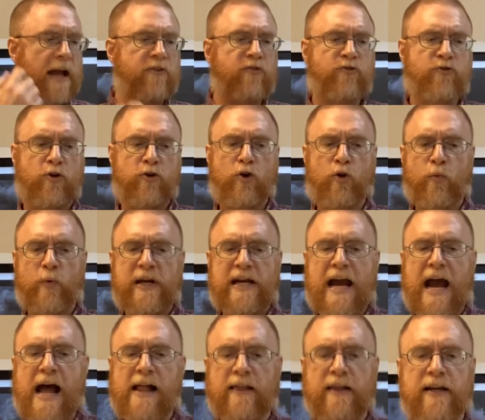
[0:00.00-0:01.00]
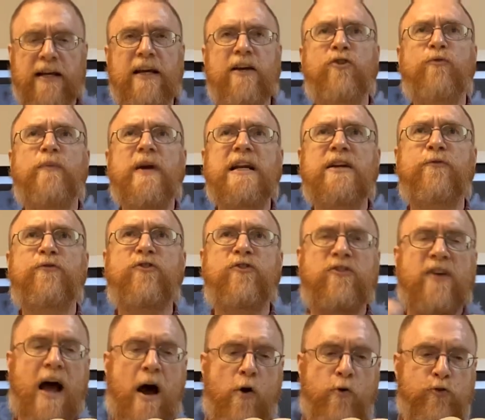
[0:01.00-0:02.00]
external reality is made of
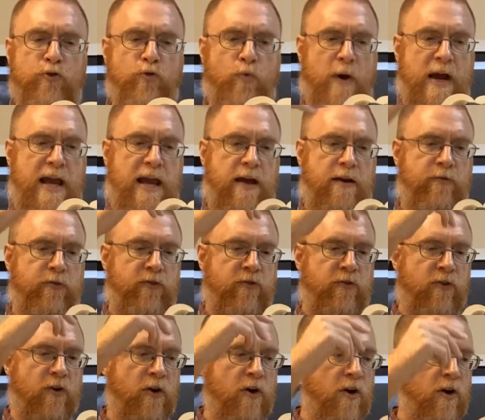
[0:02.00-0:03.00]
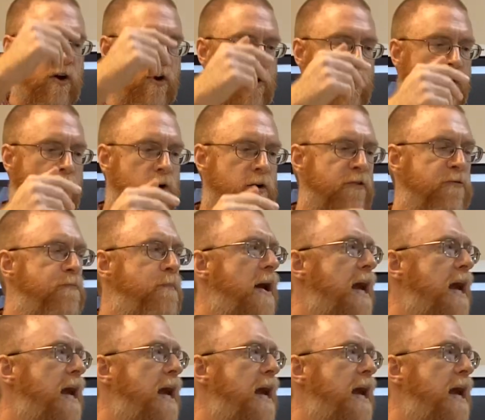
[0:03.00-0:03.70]
sound waves or of